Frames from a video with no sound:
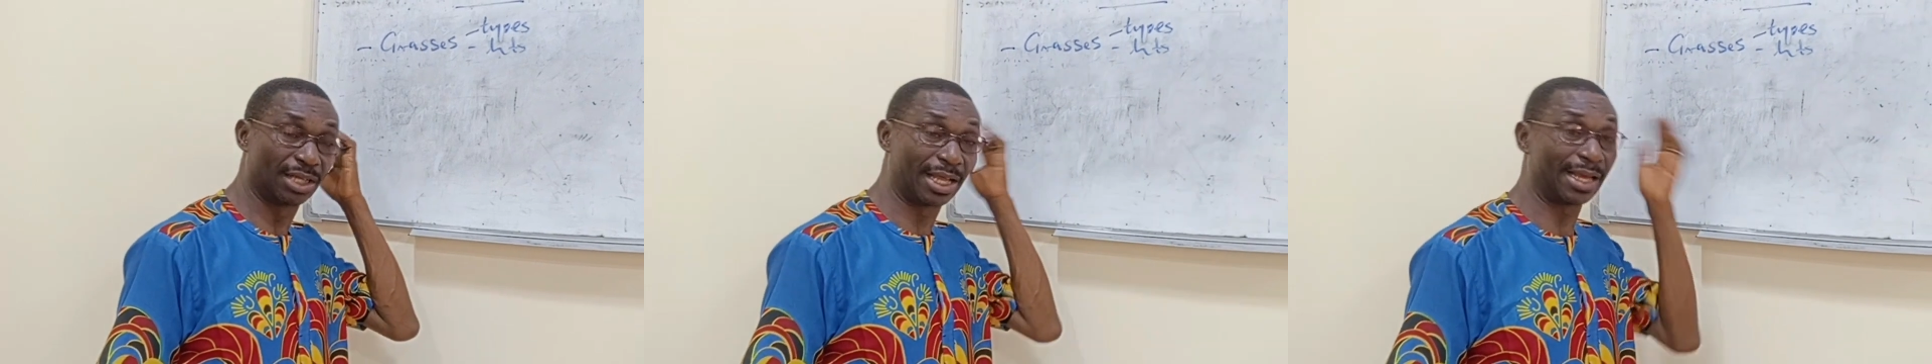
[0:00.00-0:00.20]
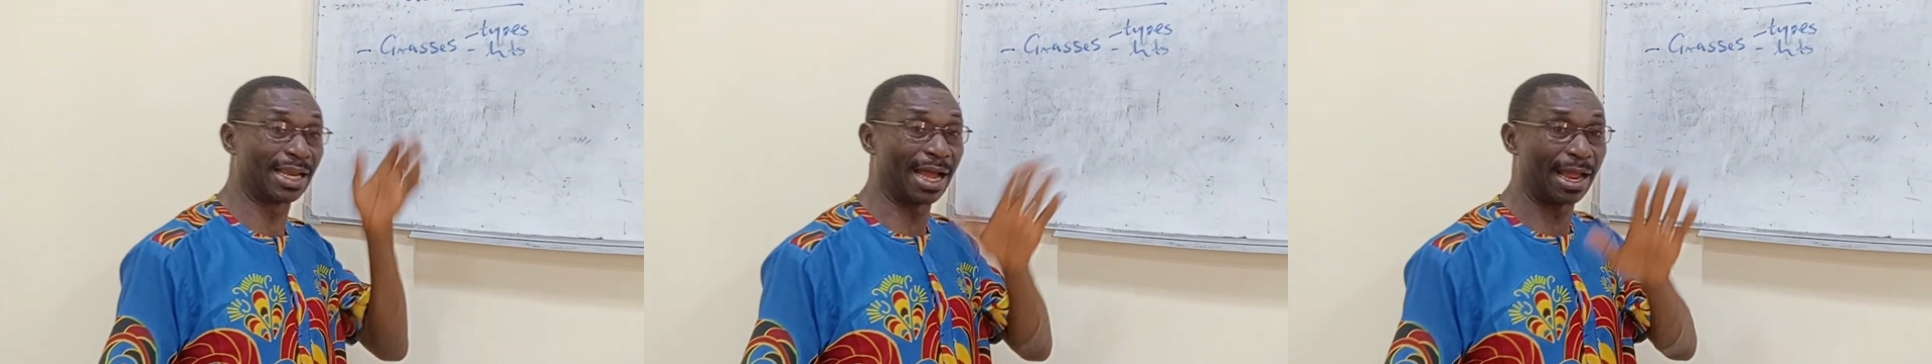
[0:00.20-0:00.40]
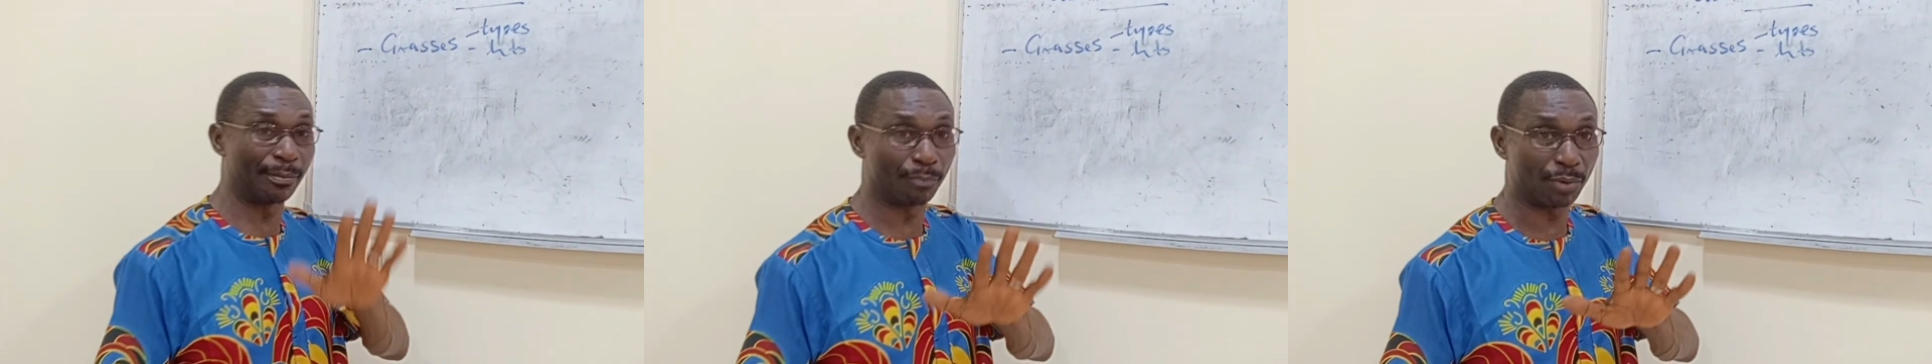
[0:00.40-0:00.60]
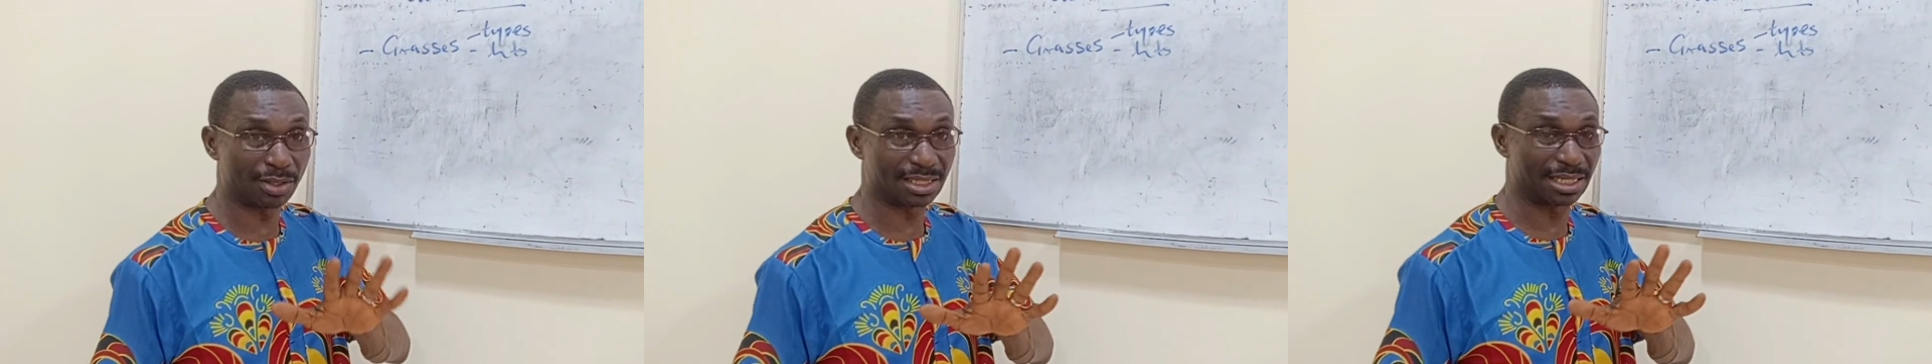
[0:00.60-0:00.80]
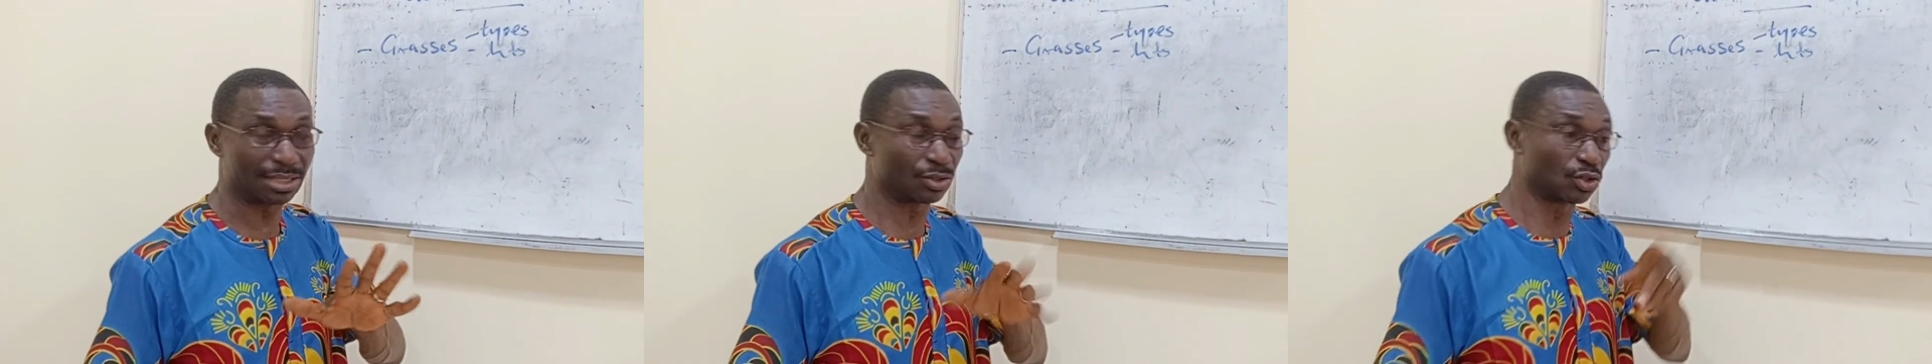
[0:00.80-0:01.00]
they are
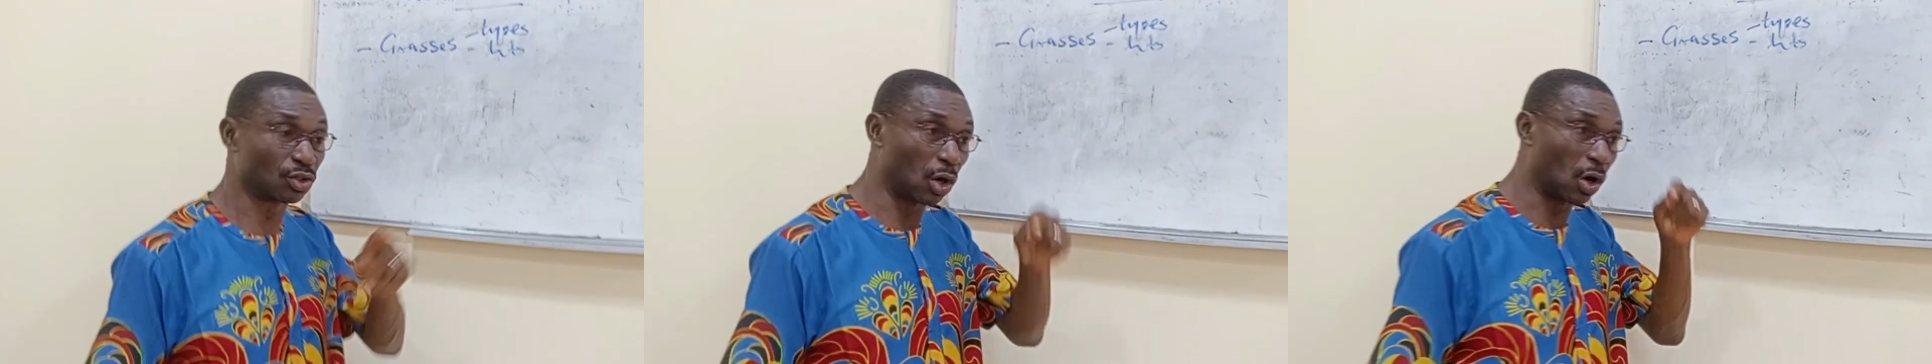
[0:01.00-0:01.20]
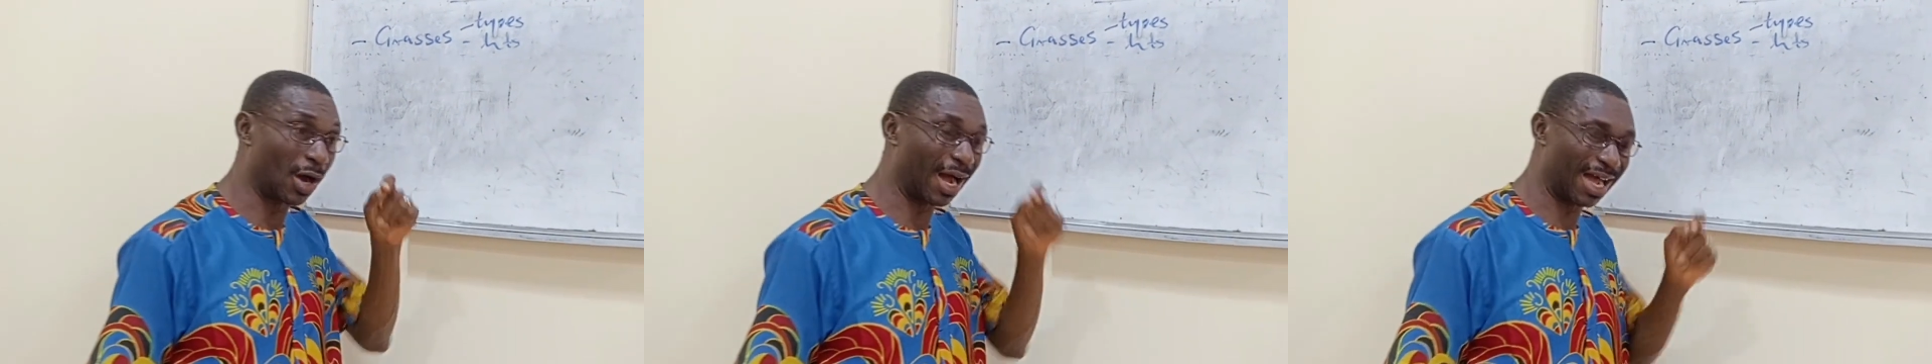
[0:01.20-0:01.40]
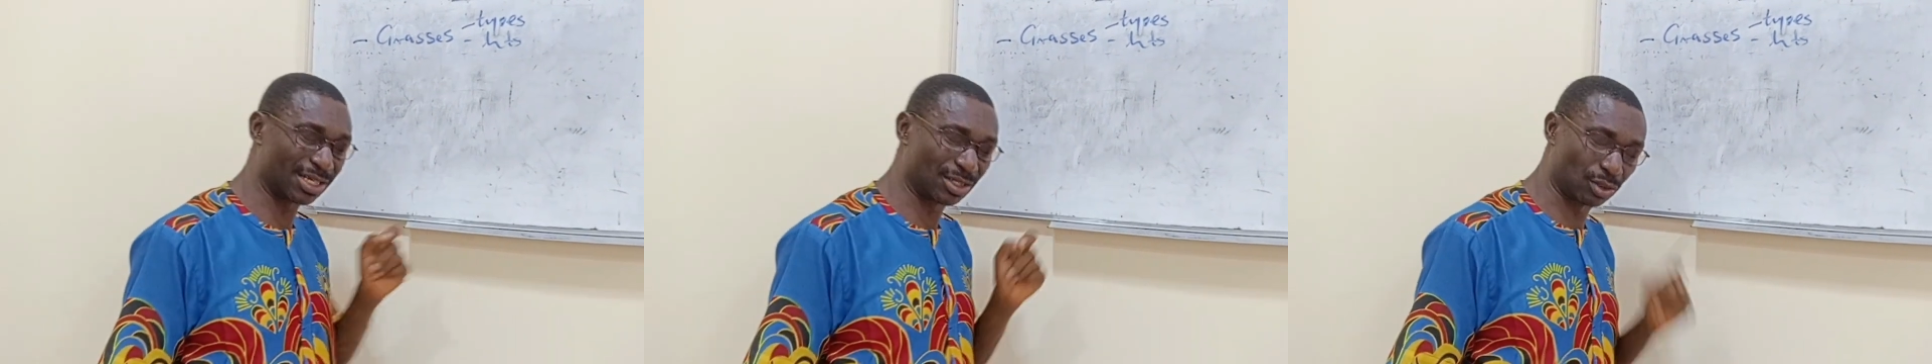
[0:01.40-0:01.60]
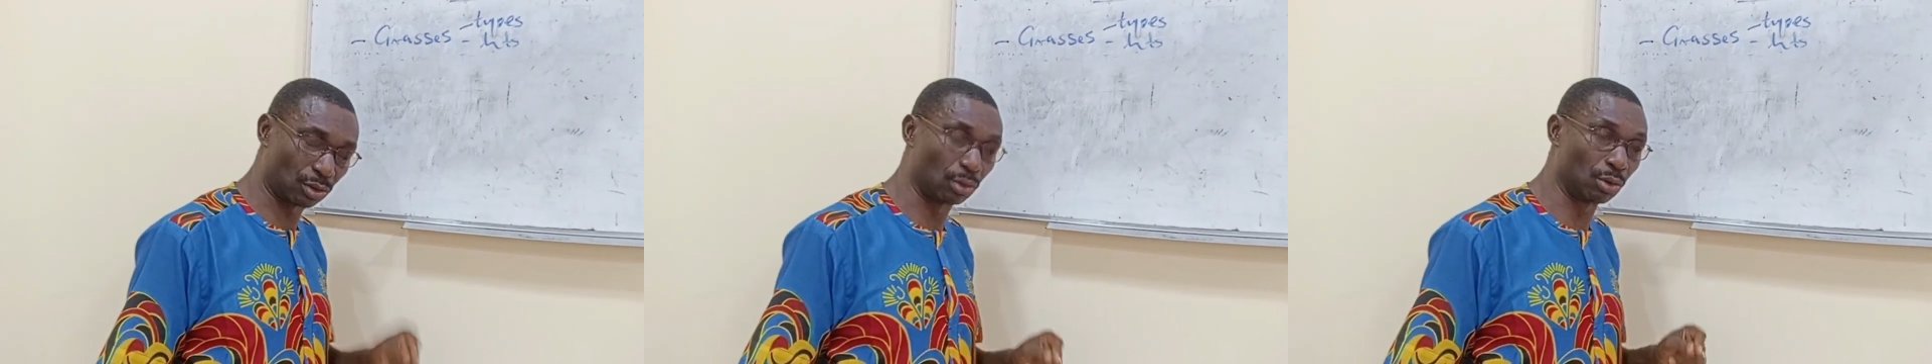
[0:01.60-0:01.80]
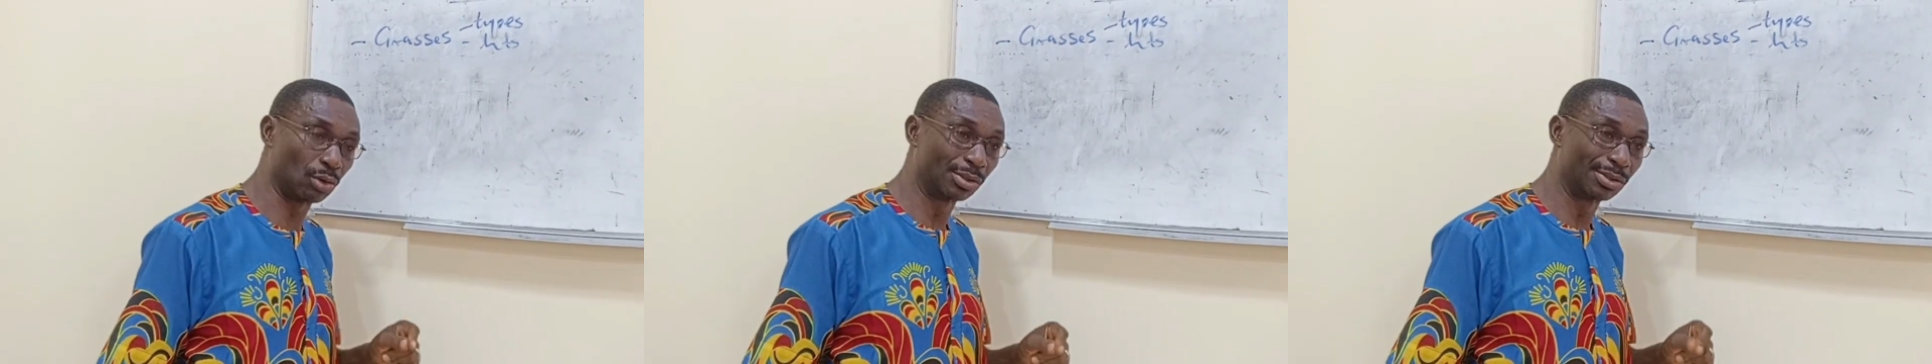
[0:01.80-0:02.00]
important so as
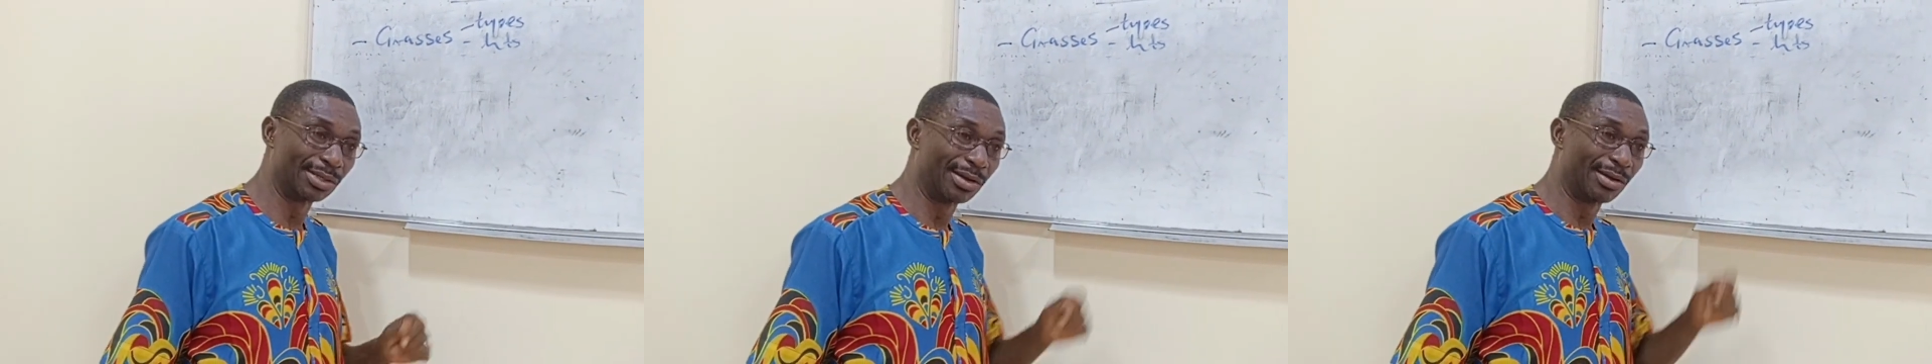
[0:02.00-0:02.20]
to